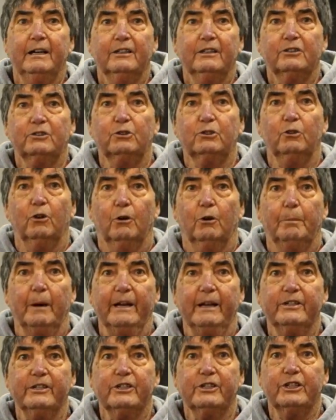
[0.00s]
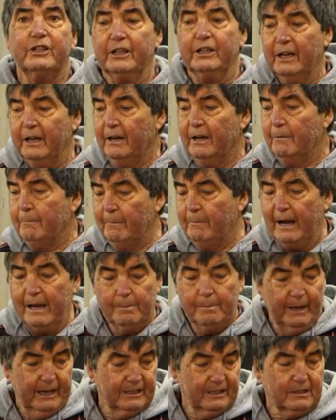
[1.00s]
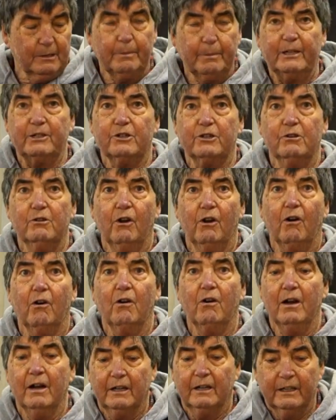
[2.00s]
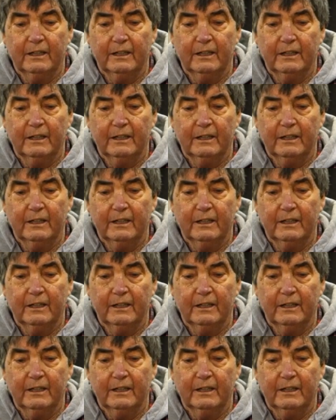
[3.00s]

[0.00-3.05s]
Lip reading: saw bench, maybe it's a bit too long,